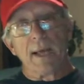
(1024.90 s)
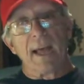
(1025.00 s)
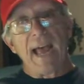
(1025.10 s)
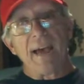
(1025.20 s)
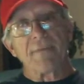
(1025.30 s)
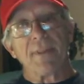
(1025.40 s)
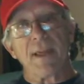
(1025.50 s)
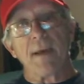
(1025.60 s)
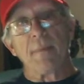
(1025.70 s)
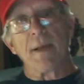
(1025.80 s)
half of
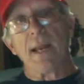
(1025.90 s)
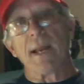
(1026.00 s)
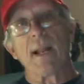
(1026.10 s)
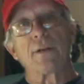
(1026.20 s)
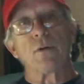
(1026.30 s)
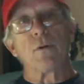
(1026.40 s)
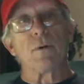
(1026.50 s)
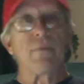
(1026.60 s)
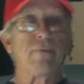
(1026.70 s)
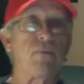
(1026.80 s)
them, and then I'll do
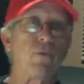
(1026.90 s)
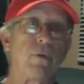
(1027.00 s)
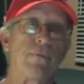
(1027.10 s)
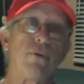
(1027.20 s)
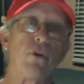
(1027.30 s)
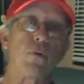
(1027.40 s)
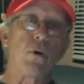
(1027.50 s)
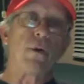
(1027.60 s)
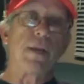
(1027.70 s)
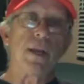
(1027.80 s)
a review
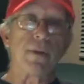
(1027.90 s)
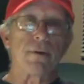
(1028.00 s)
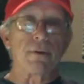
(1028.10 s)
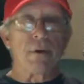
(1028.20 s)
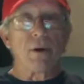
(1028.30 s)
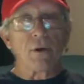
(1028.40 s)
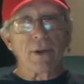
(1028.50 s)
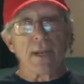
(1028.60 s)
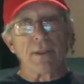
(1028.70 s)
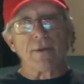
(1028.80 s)
on the other
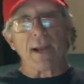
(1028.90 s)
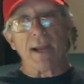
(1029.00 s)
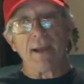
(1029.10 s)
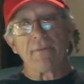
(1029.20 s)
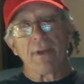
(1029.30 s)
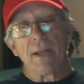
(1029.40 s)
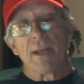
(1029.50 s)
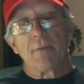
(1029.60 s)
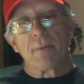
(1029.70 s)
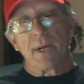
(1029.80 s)
half.
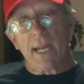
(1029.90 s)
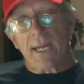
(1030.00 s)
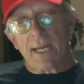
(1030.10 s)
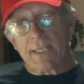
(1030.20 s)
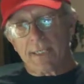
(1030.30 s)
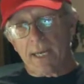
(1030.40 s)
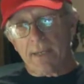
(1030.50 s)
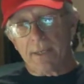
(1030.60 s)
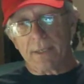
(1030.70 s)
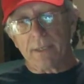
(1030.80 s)
But like I say,
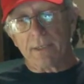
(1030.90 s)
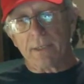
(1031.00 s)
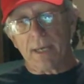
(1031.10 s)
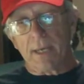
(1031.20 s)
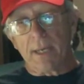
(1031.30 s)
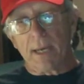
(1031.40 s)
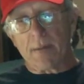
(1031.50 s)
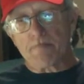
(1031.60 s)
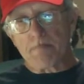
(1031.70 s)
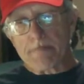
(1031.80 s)
this is
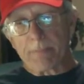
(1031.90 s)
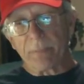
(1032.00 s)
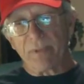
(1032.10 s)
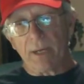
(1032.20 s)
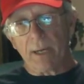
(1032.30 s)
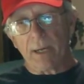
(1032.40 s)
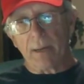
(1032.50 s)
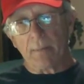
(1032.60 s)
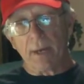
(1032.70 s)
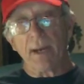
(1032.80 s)
and
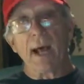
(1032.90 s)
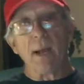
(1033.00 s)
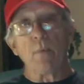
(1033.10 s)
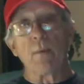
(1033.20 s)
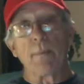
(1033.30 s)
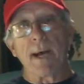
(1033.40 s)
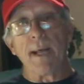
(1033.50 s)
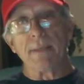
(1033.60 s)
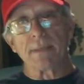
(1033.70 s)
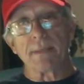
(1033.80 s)
I will
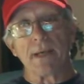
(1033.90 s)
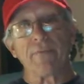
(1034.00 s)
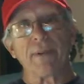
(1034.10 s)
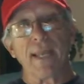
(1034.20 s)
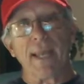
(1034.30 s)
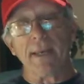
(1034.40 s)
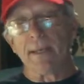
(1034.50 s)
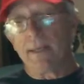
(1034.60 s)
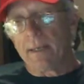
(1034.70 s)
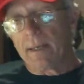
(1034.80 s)
buy this stuff again
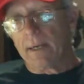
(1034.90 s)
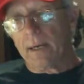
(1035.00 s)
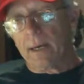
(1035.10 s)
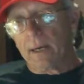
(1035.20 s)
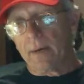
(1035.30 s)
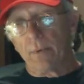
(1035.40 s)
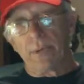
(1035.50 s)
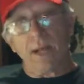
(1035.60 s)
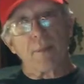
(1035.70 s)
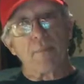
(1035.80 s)

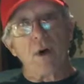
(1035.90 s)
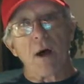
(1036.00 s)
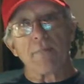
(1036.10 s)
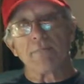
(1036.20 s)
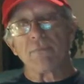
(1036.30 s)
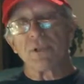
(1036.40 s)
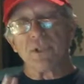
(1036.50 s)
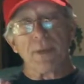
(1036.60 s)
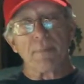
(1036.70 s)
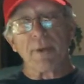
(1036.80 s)
without a problem.
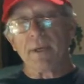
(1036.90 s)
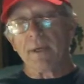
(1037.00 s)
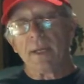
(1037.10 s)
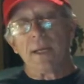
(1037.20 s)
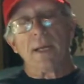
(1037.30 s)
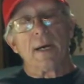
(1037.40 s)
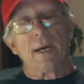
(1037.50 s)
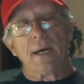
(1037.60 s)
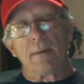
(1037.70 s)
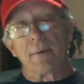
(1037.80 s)
Shipping,
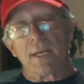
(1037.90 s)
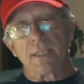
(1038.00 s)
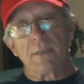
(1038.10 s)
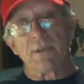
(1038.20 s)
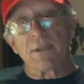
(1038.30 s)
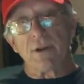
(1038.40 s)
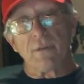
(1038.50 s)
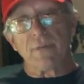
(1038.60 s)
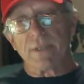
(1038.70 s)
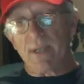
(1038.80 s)
customer
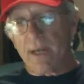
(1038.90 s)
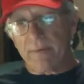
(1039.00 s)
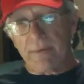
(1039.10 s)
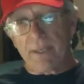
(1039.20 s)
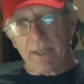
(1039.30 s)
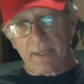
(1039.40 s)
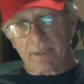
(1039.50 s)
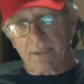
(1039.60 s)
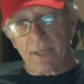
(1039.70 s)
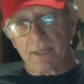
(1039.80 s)
service, everything
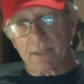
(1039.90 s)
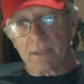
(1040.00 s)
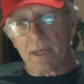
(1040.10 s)
is just